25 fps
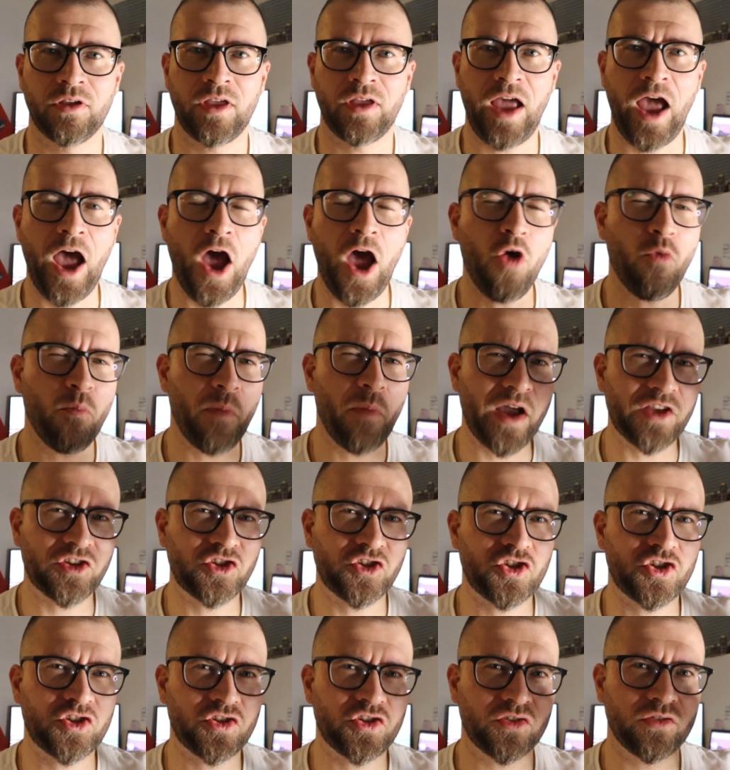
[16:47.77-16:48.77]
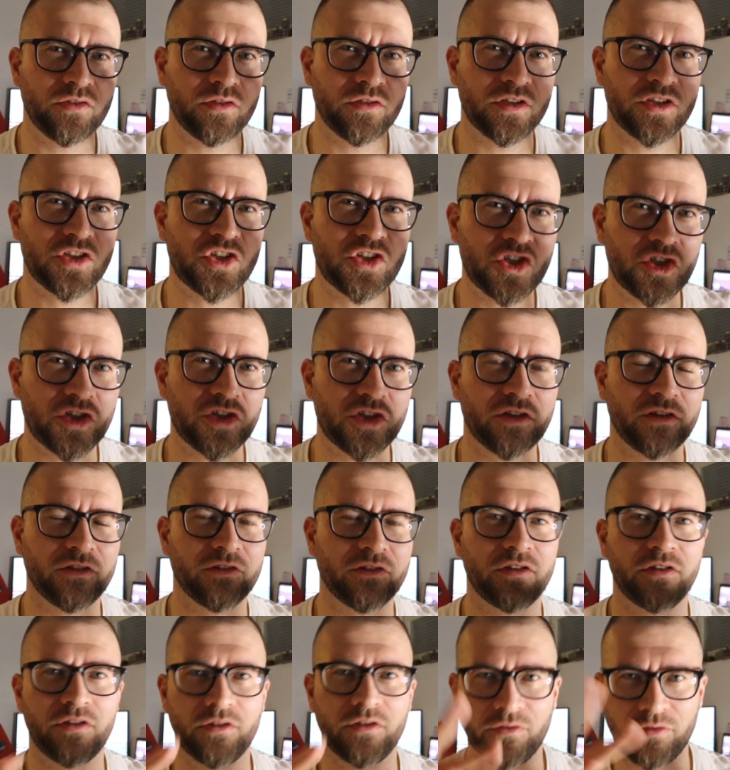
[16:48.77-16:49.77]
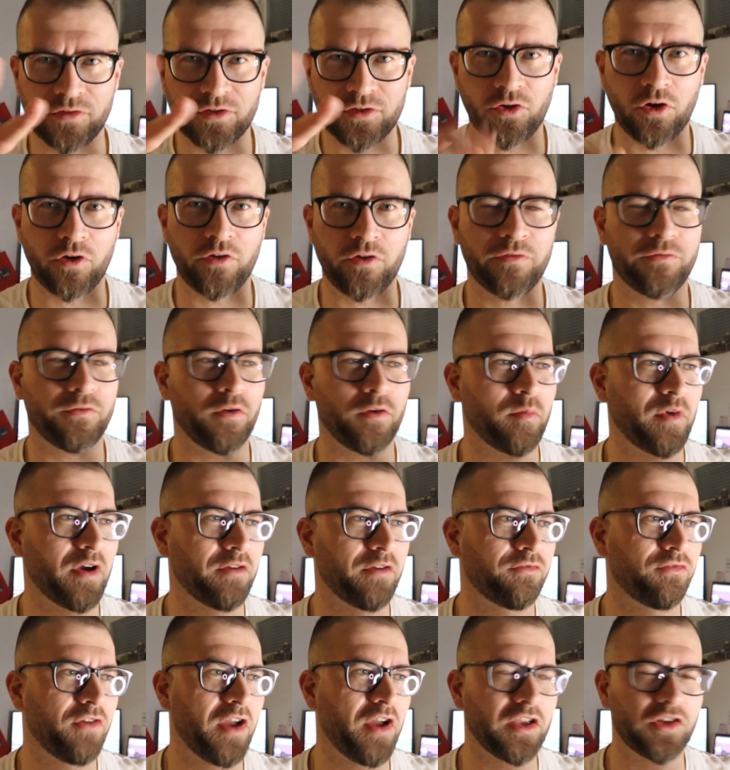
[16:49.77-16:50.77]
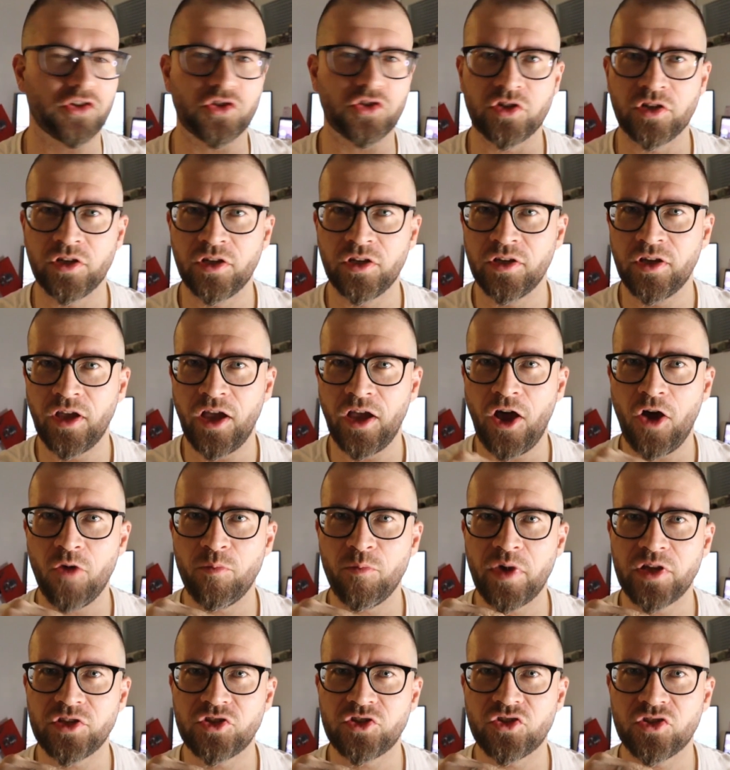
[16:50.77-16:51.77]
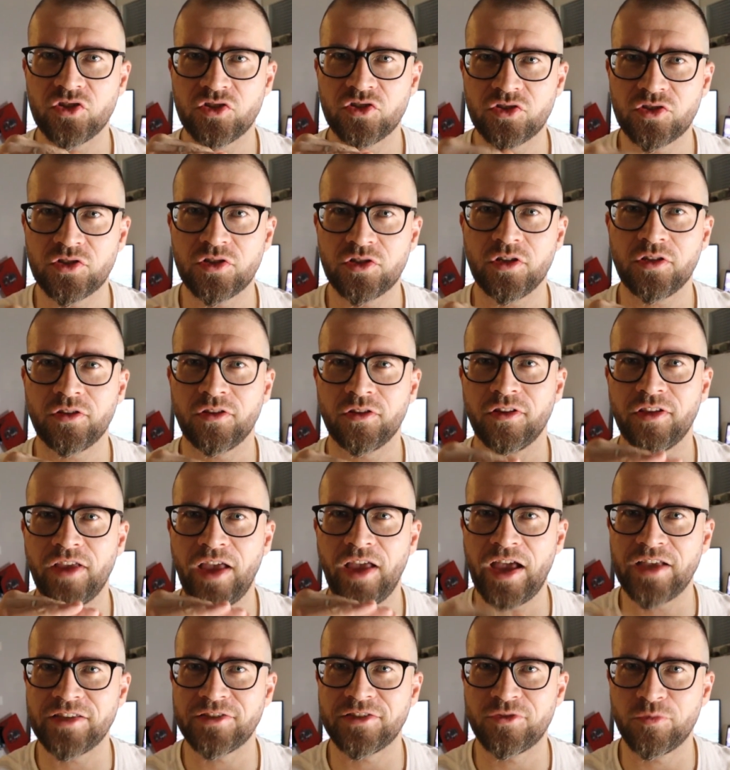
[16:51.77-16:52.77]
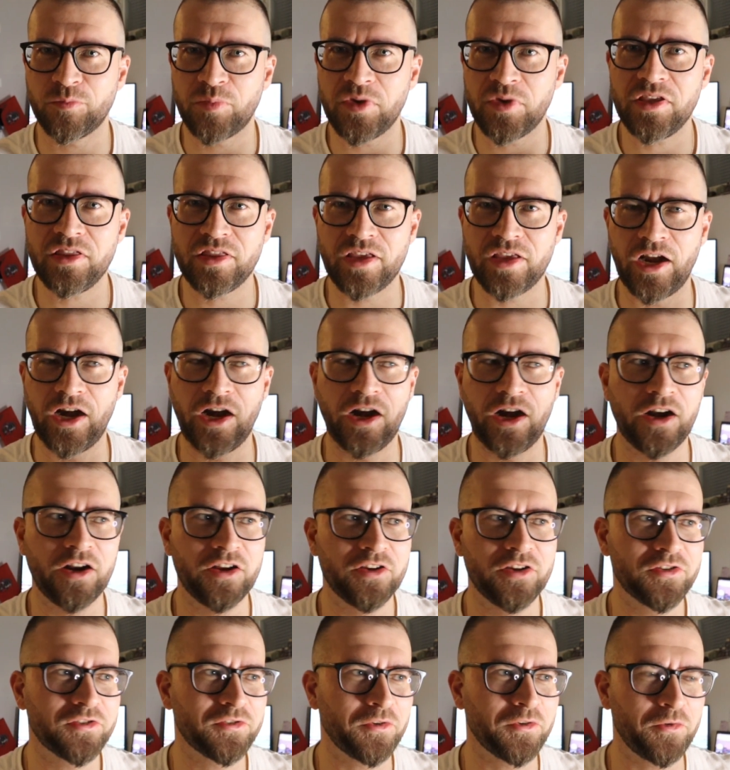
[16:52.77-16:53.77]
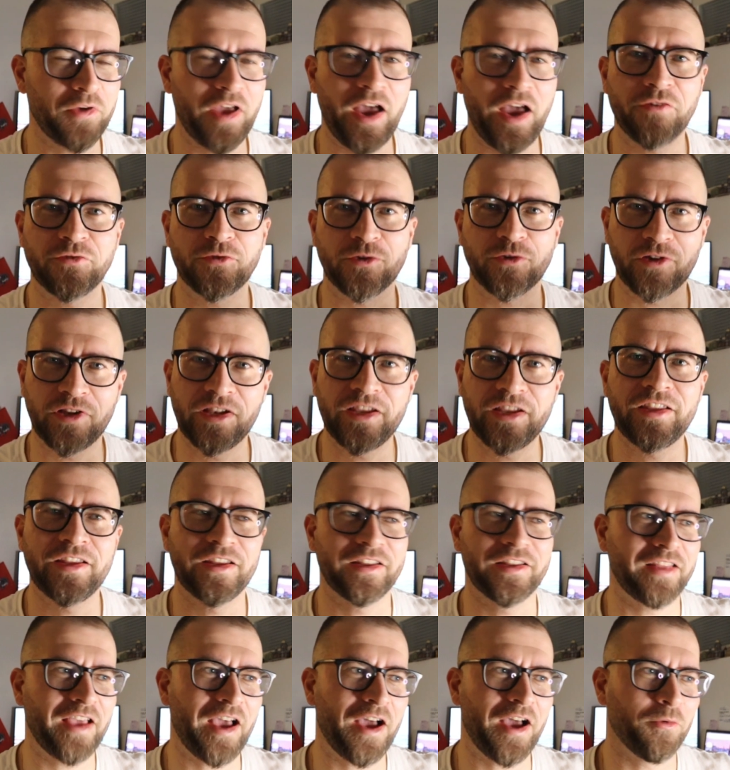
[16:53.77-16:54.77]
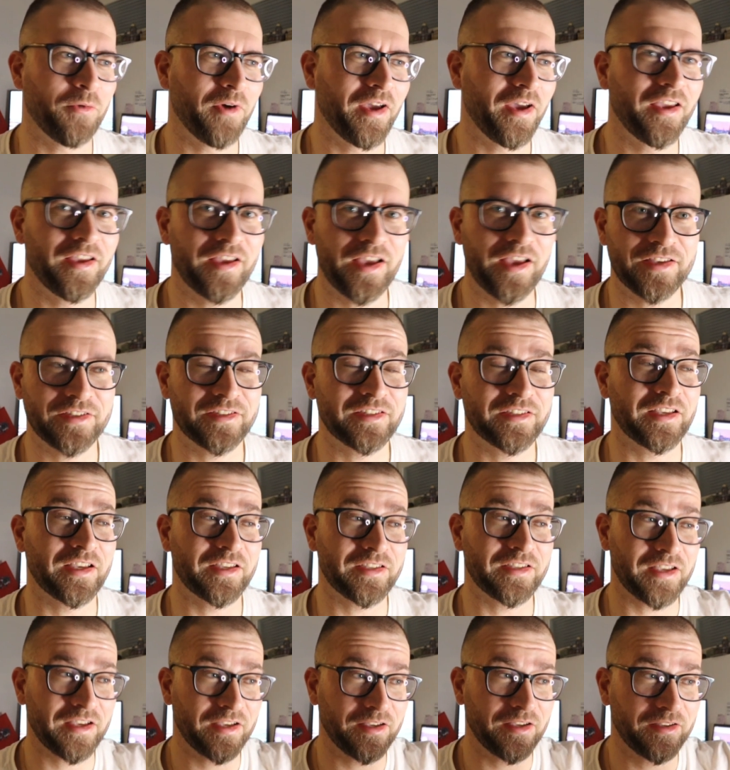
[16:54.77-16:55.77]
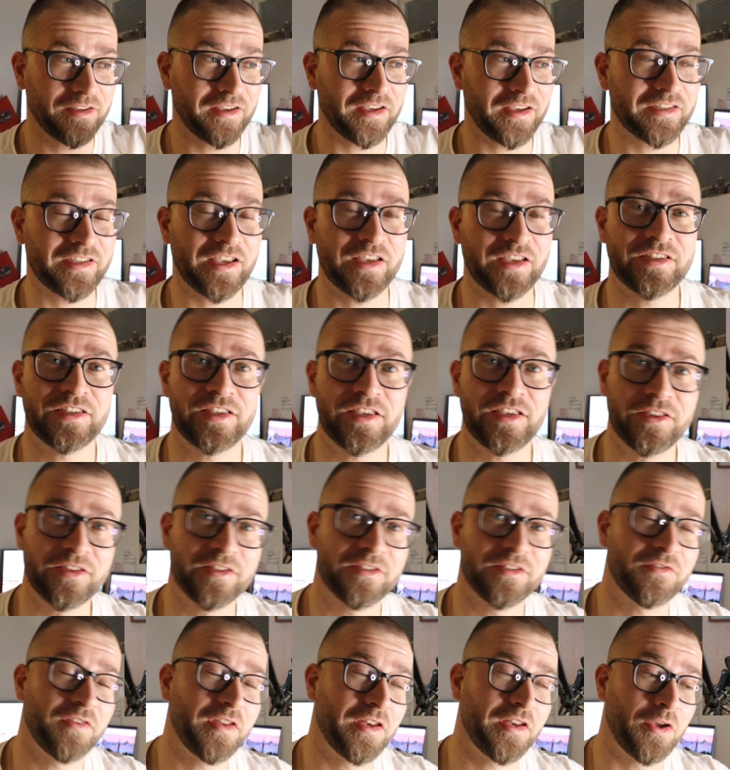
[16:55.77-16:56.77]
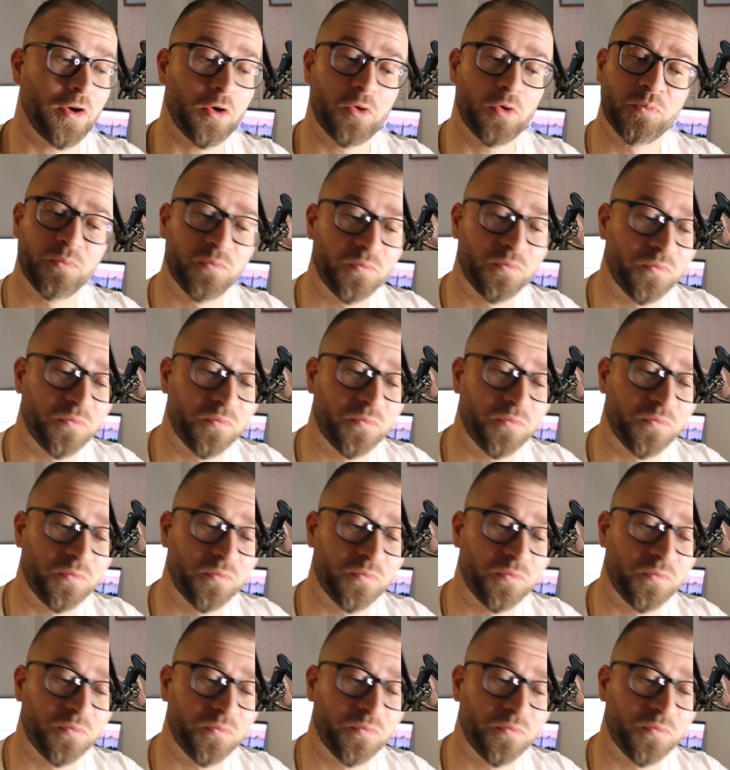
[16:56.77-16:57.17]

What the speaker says: How much, sorry for my French, how much shit has to be there? So you have to clean it that way, as I see in this video.